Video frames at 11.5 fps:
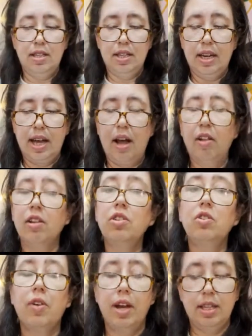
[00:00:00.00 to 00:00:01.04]
an Ellen
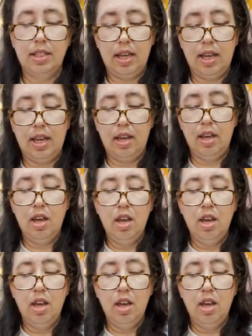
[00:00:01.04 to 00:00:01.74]
Tracy,